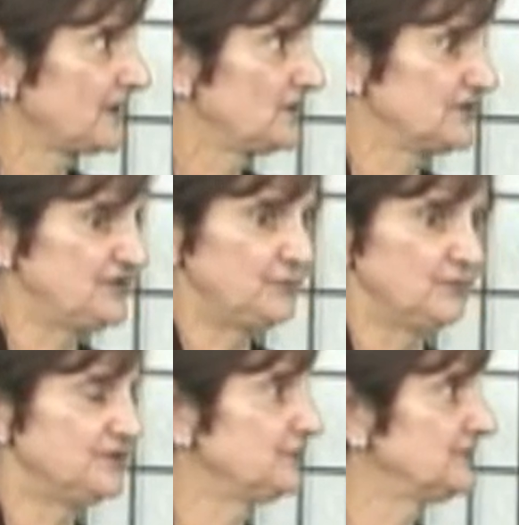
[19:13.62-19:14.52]
So she
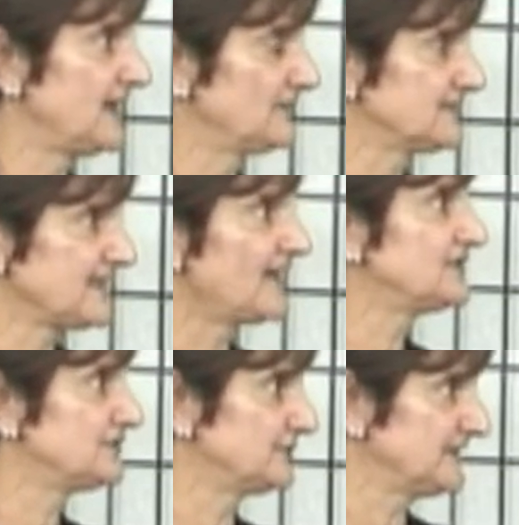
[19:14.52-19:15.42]
would turn down side
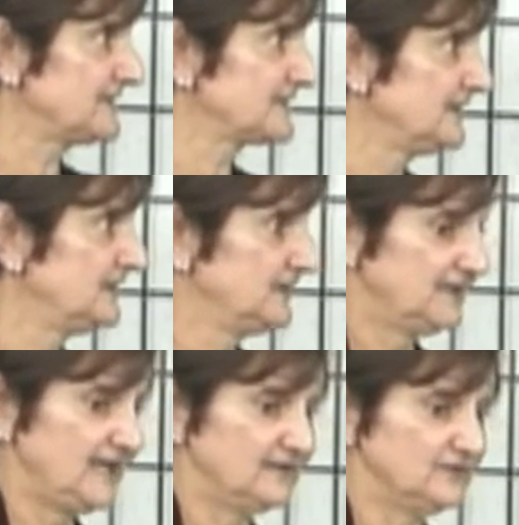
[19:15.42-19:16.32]
streets,
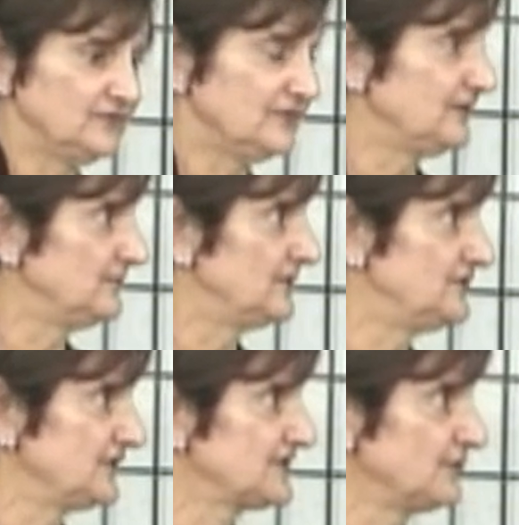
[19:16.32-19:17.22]
and
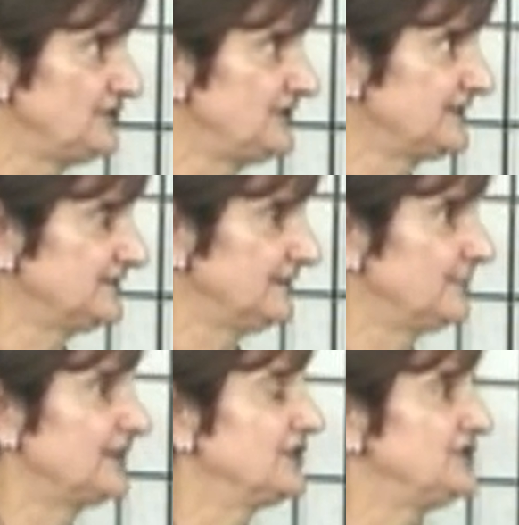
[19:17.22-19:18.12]
just so she could,
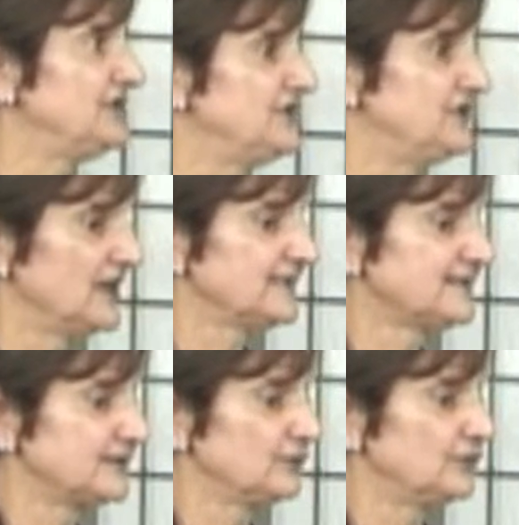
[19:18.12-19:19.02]
because she
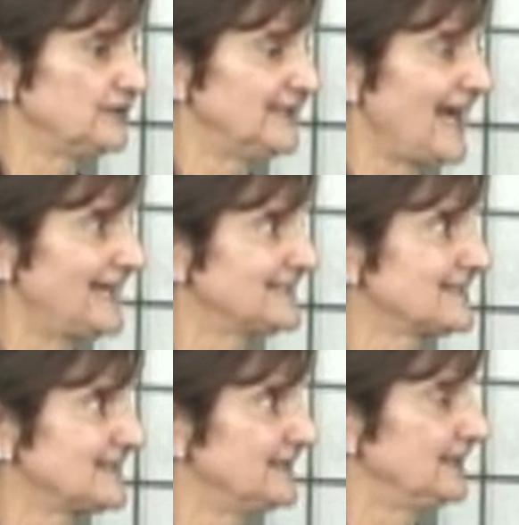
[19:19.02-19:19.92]
just could not
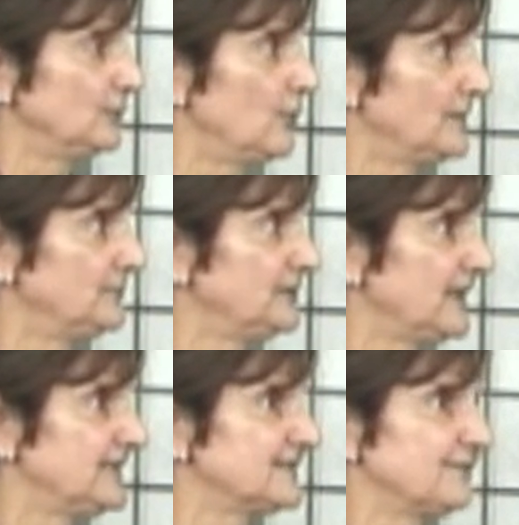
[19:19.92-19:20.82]
sit in one
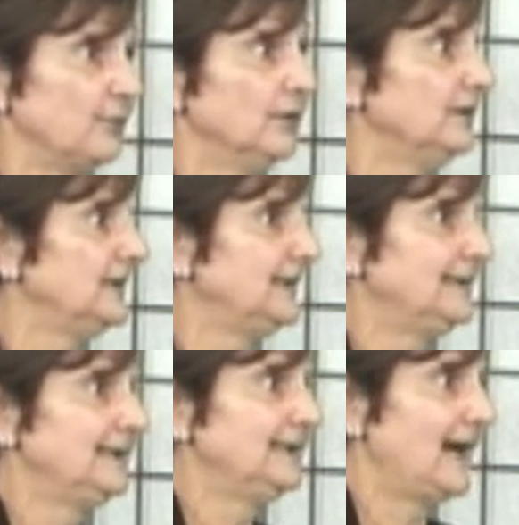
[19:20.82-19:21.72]
place for,
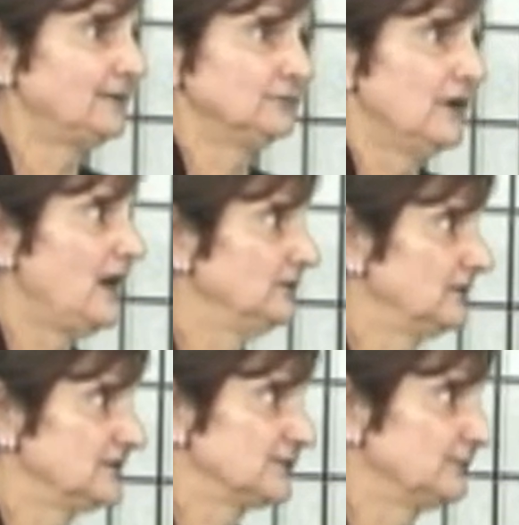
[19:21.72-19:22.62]
I don't know how
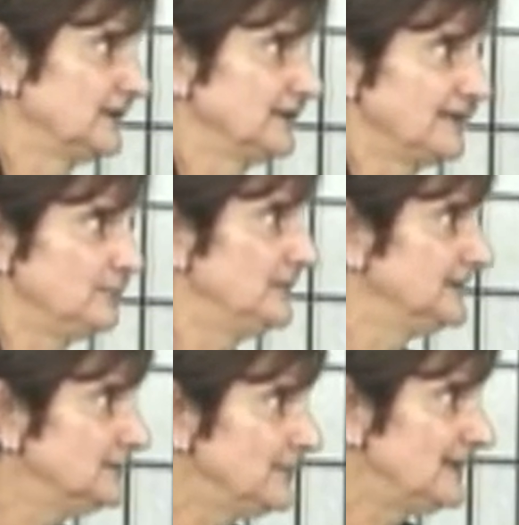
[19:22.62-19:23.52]
long is a red light, a
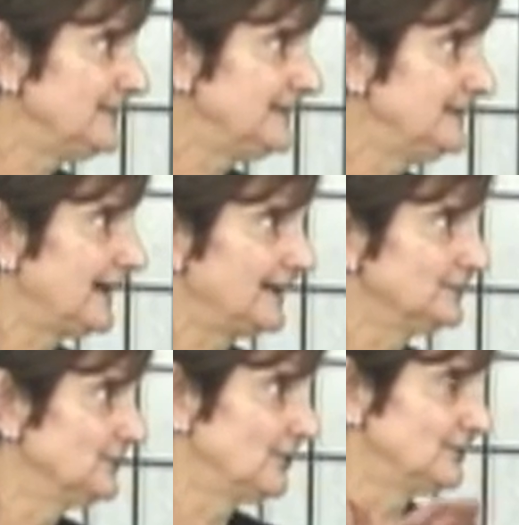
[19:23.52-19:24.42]
minute maybe? I
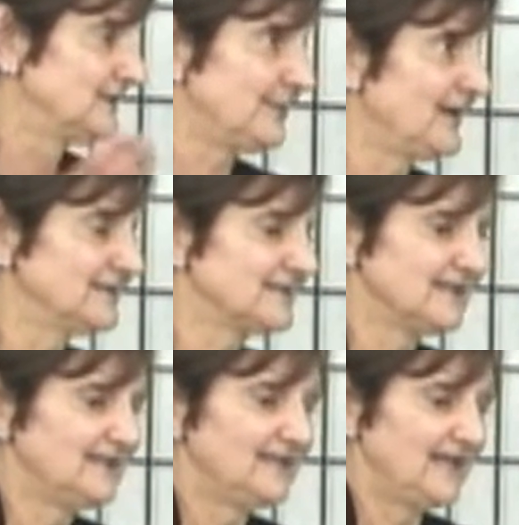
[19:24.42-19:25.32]
don't know, depends.
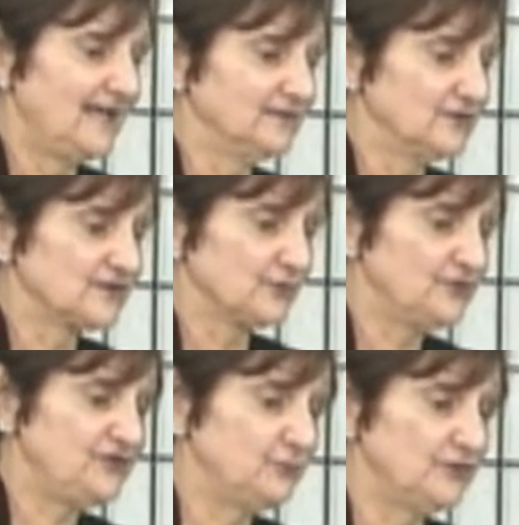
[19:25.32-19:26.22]
And so
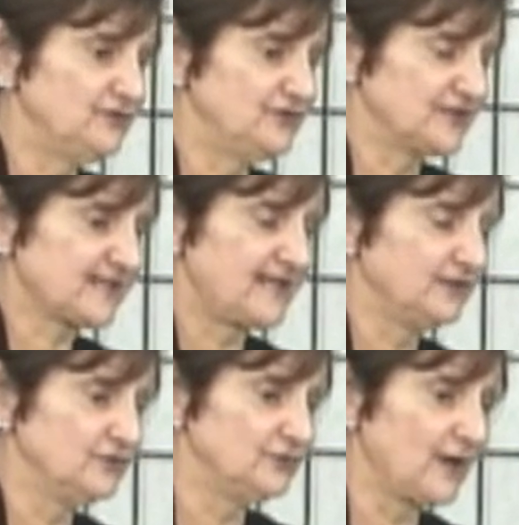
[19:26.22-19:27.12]
she would just kind
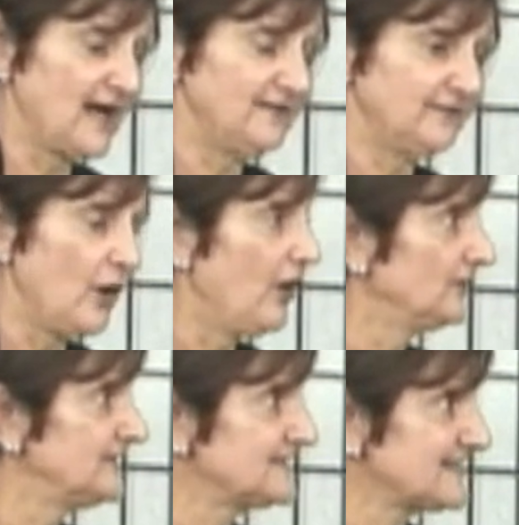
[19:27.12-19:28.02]
of drive all
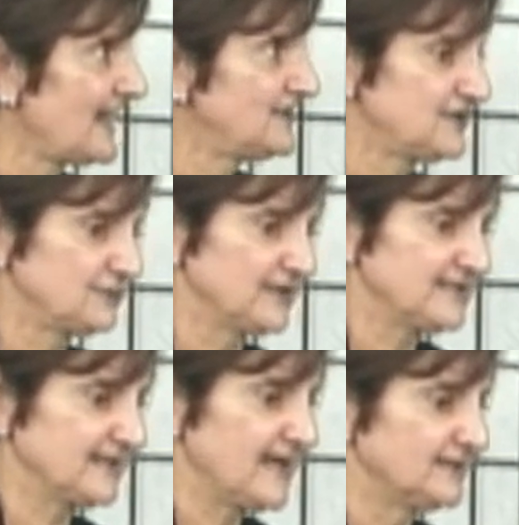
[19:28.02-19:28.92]
these side
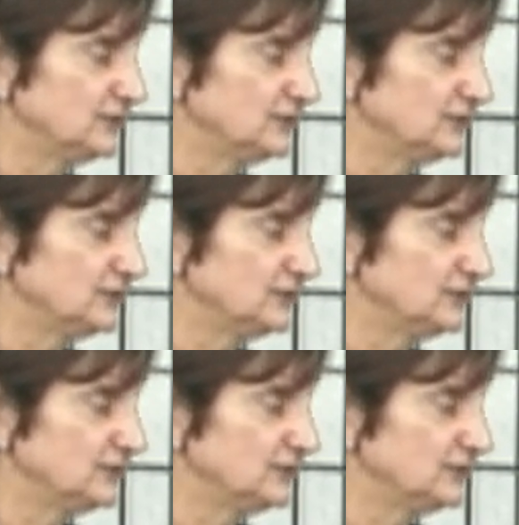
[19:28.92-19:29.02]
streets and kind of